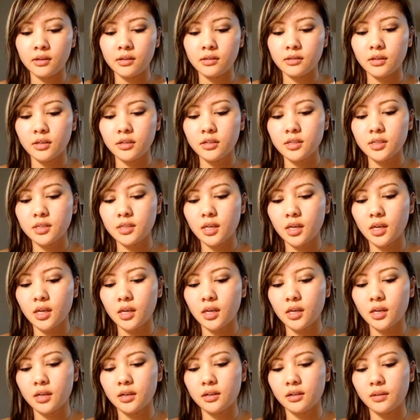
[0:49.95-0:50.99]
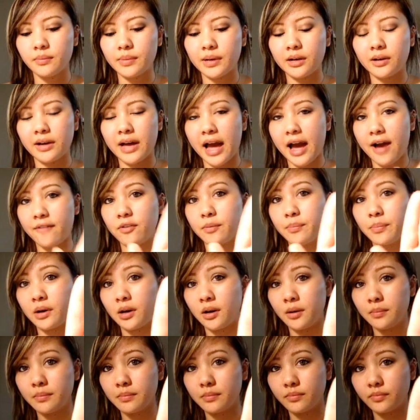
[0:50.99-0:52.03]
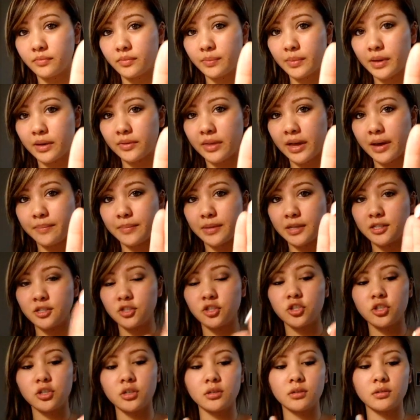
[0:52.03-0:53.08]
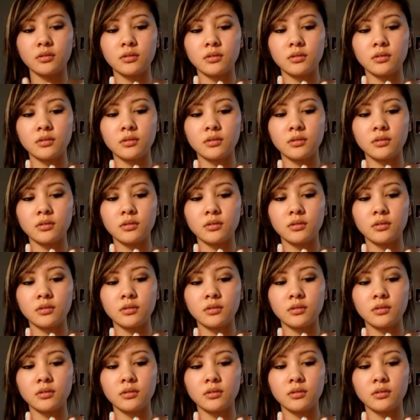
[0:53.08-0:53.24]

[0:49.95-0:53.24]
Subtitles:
So I just take about half a pump, about that much,